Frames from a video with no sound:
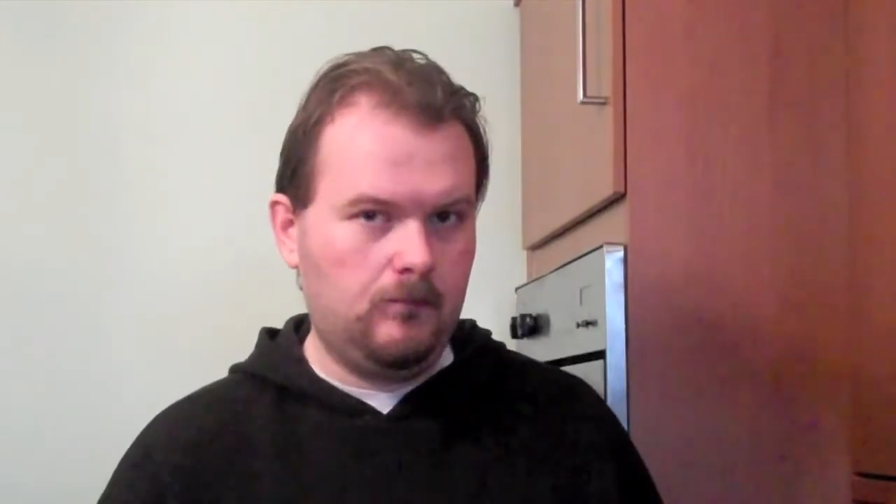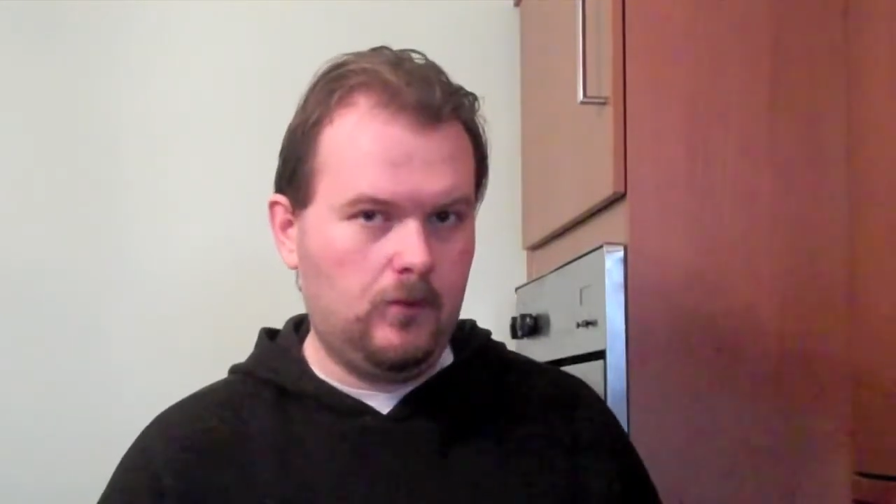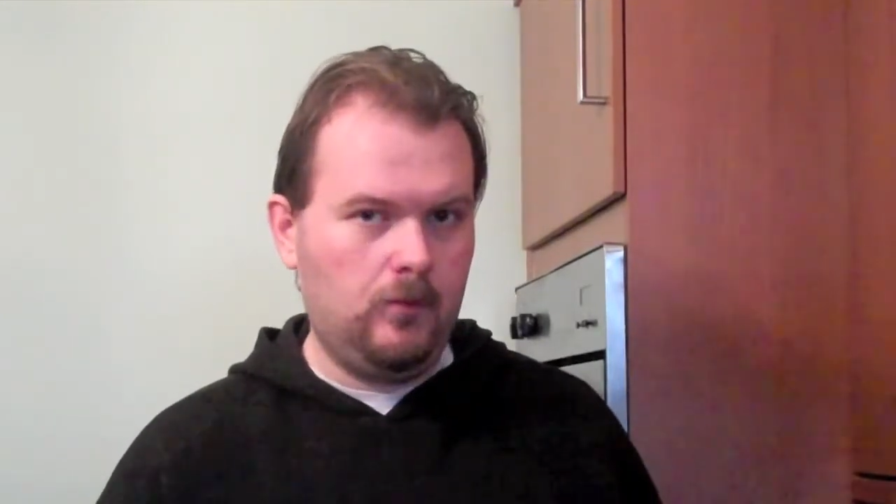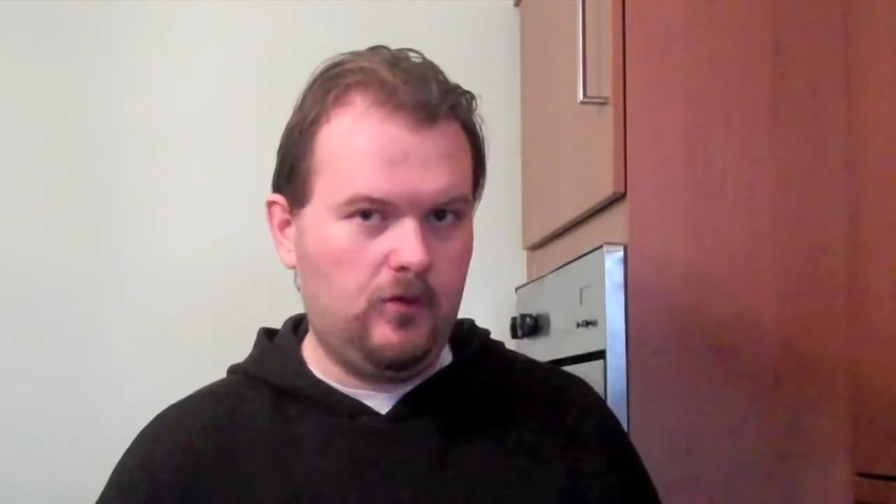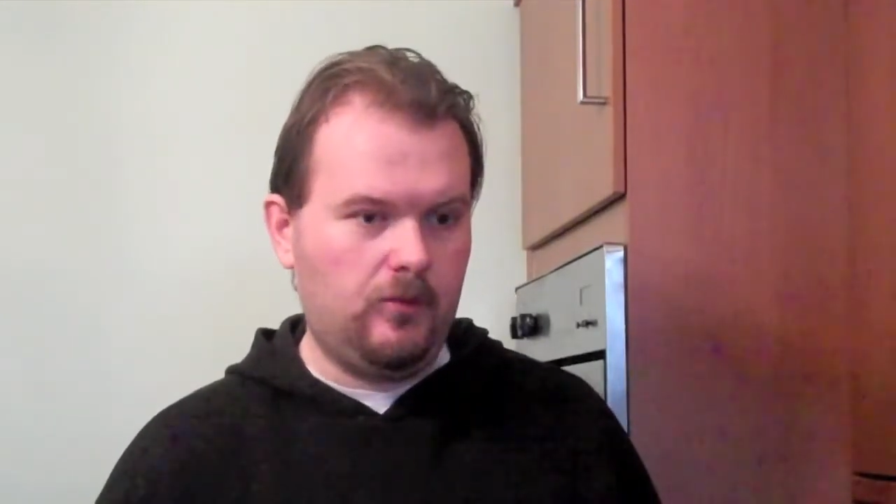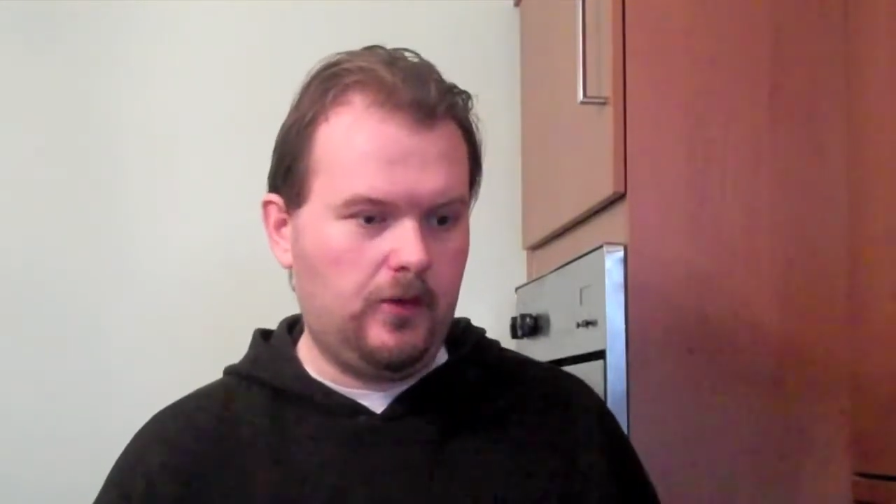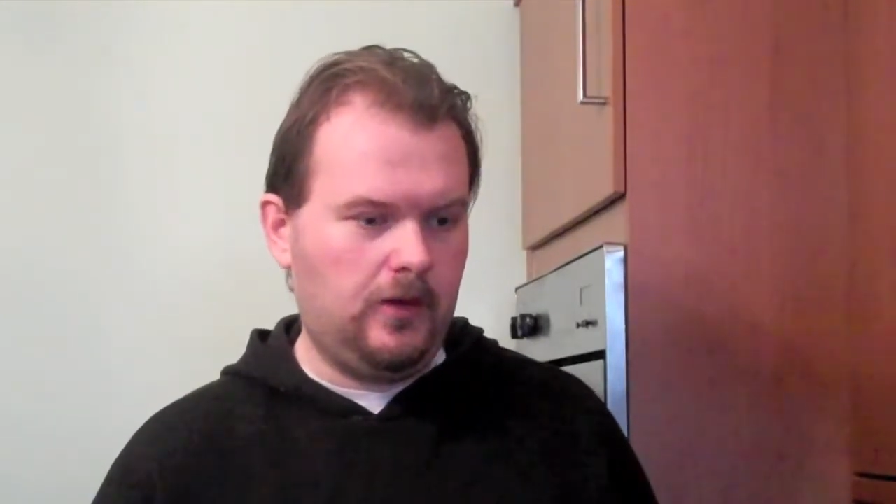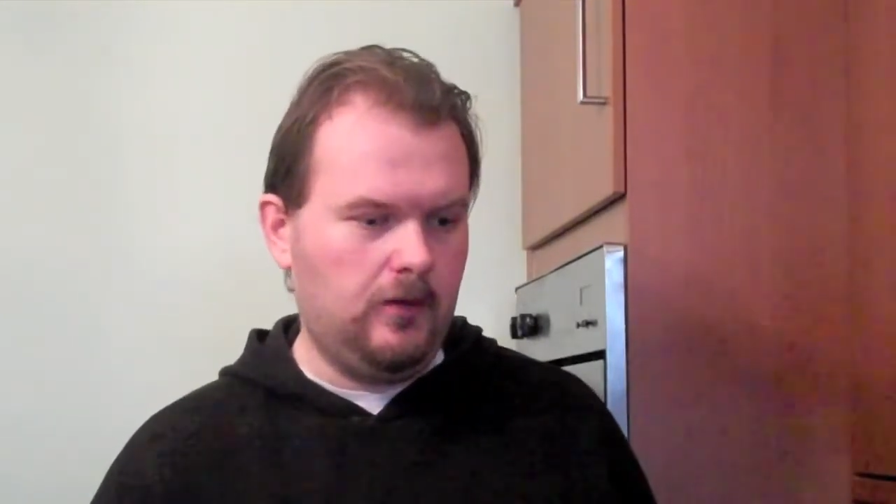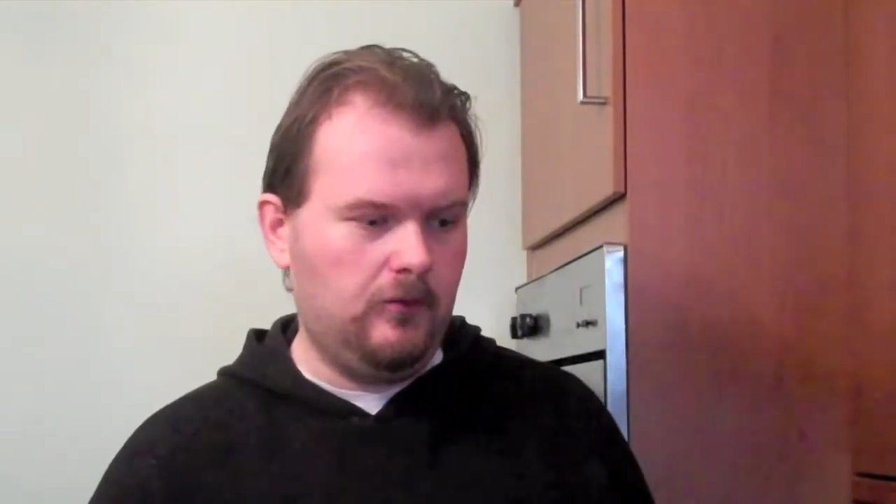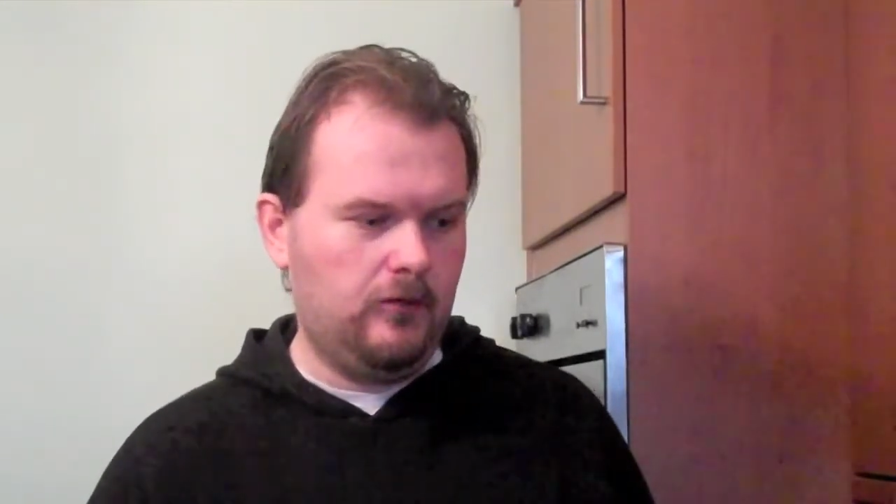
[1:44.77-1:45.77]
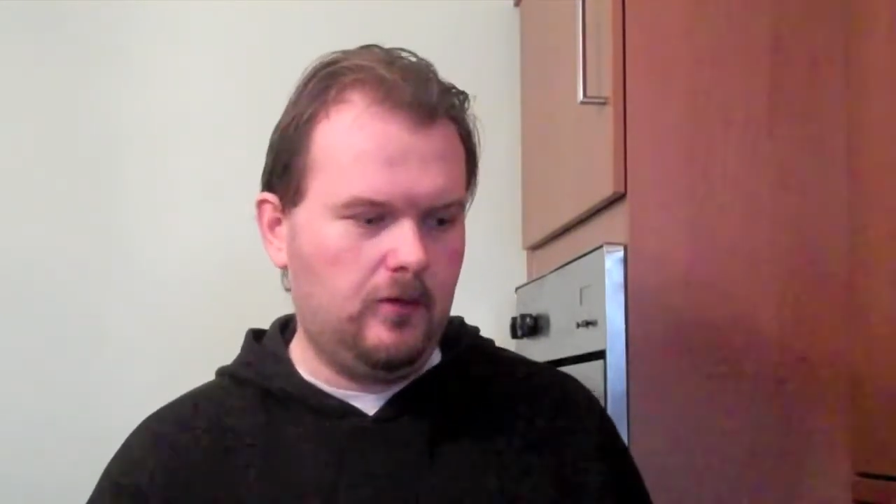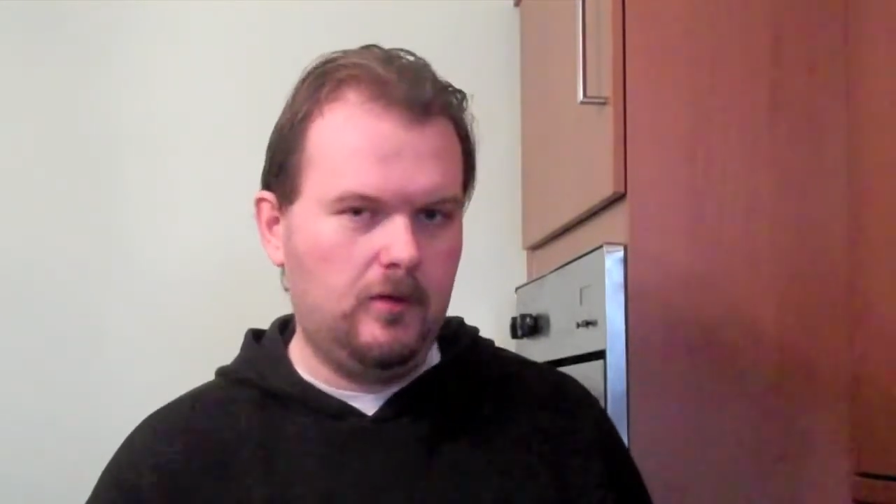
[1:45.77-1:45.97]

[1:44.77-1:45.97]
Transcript: which one I use.